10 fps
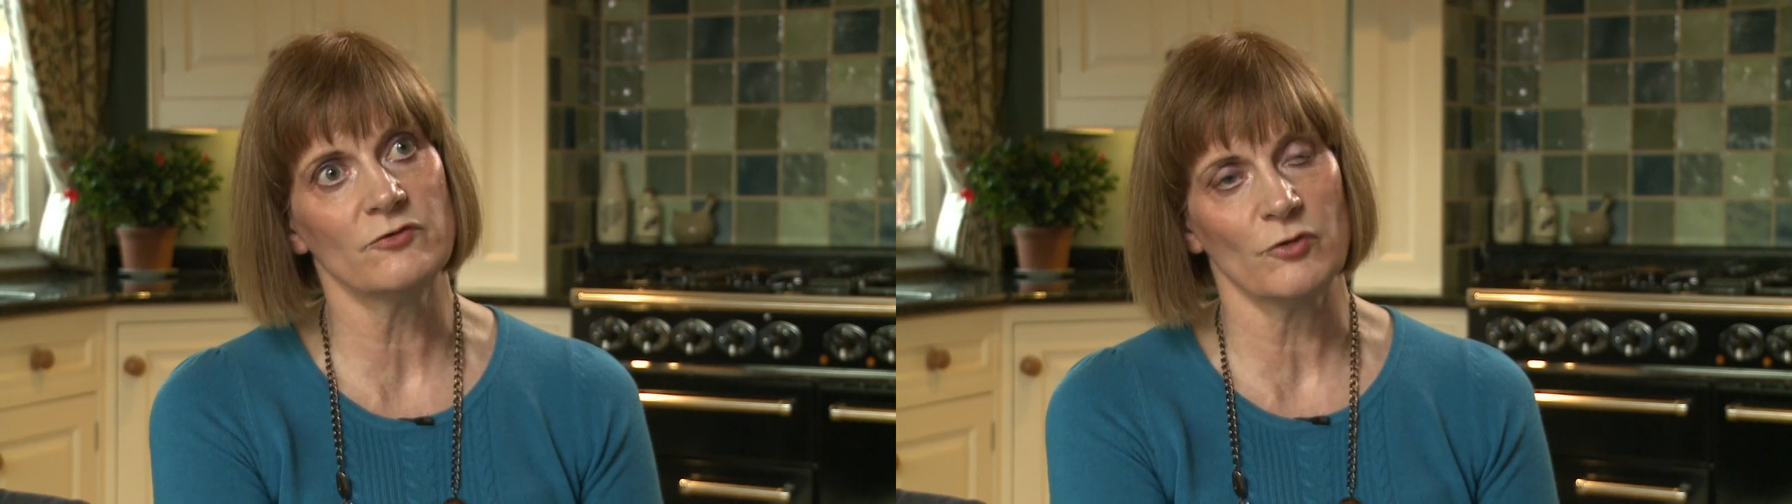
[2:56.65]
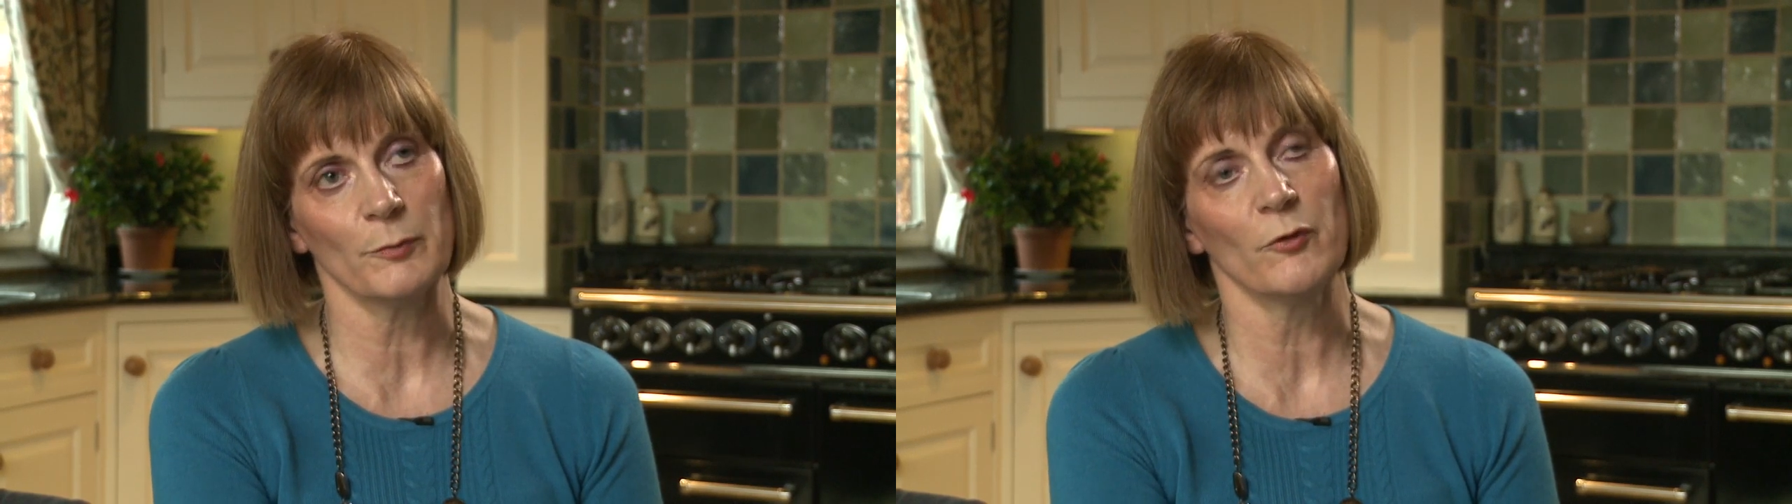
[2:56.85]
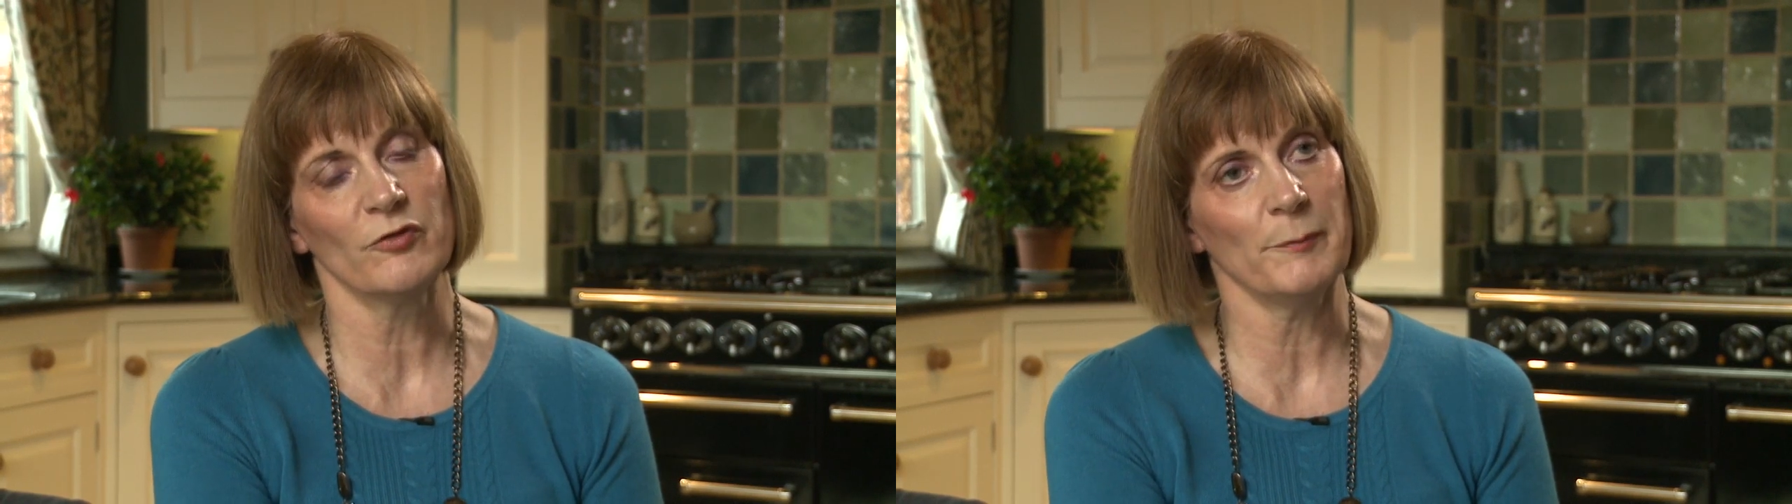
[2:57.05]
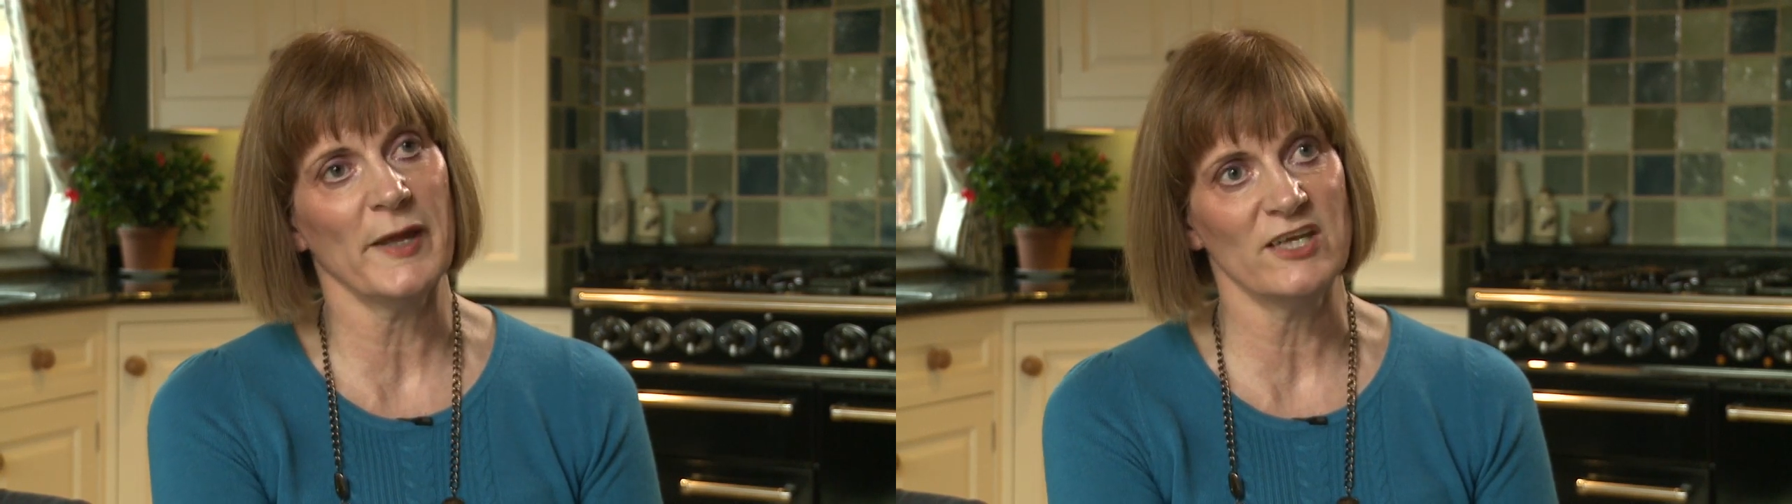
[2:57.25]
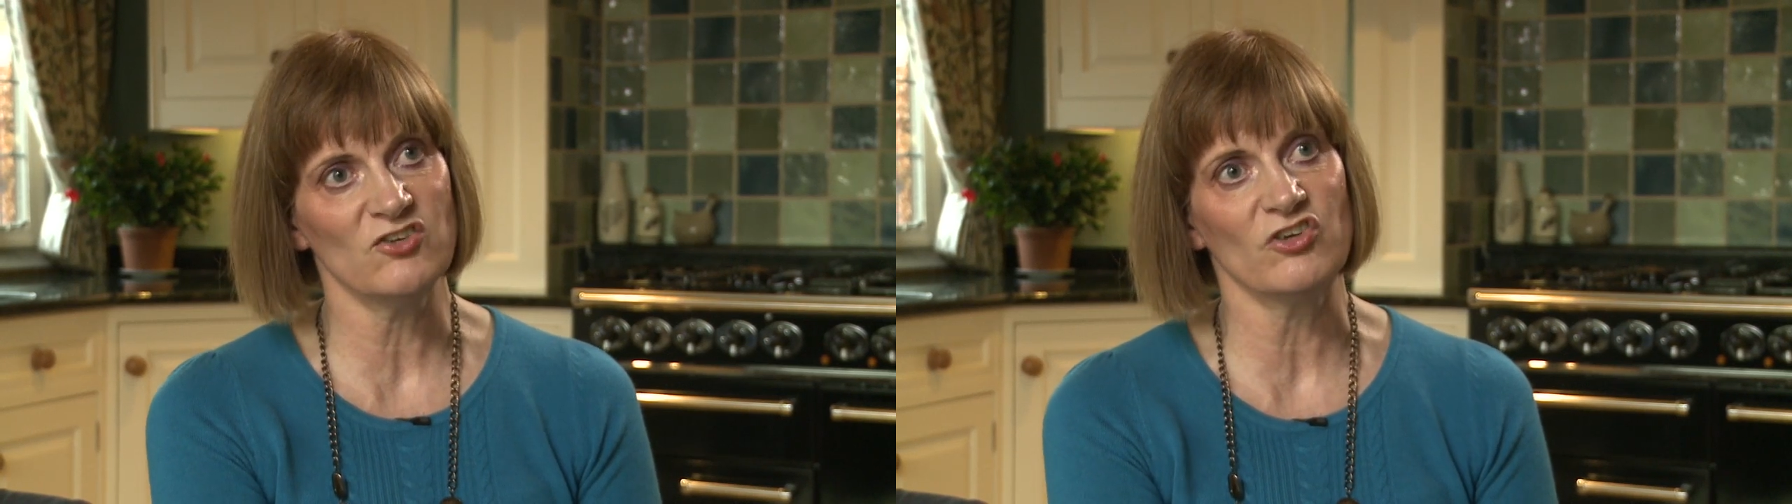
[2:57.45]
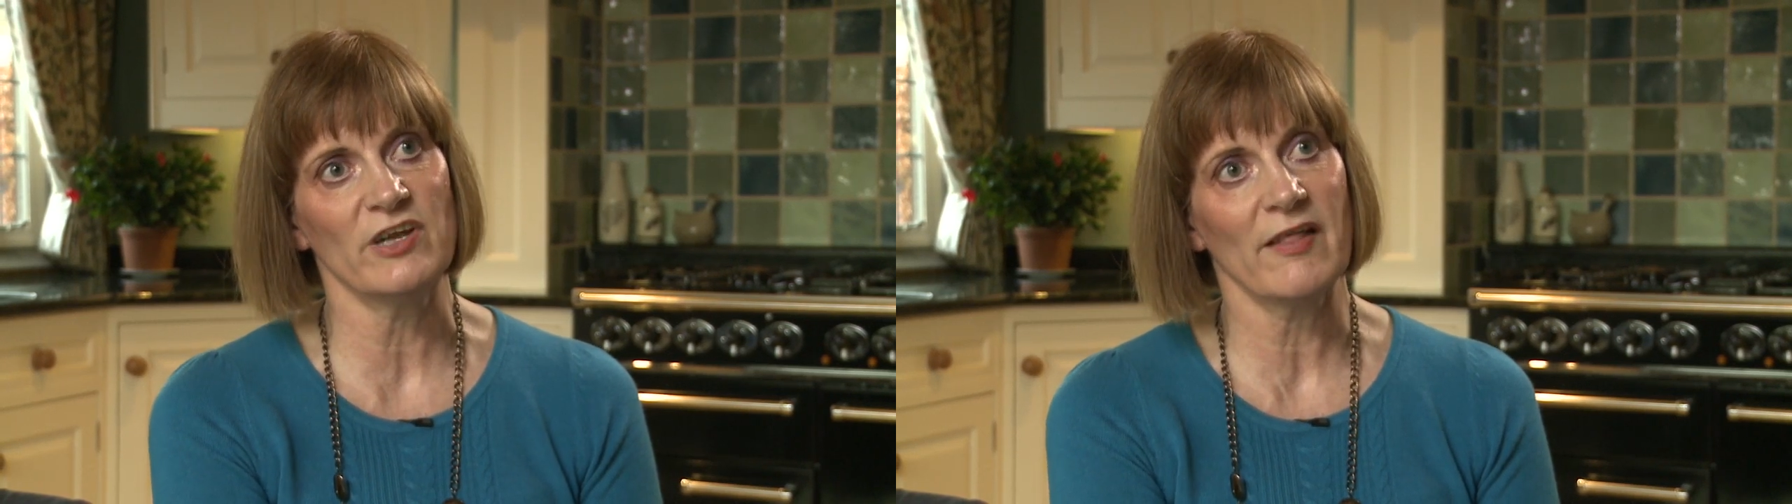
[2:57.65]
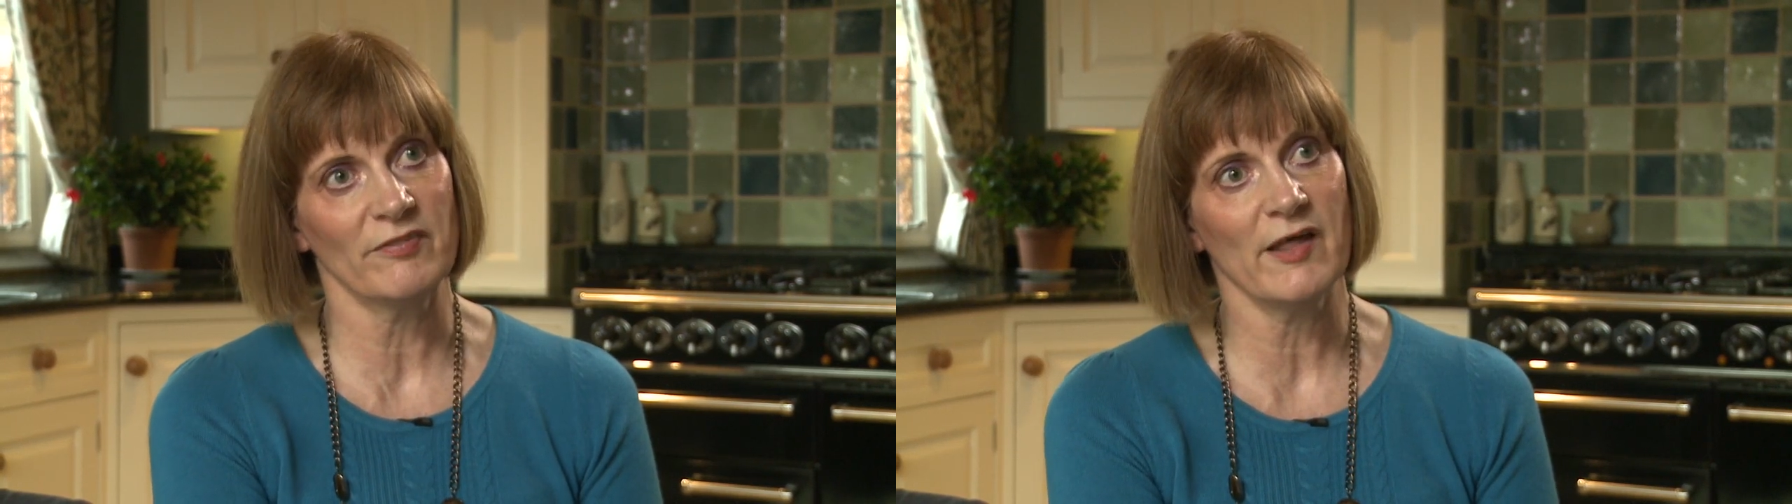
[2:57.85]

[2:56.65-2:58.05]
to both the patient and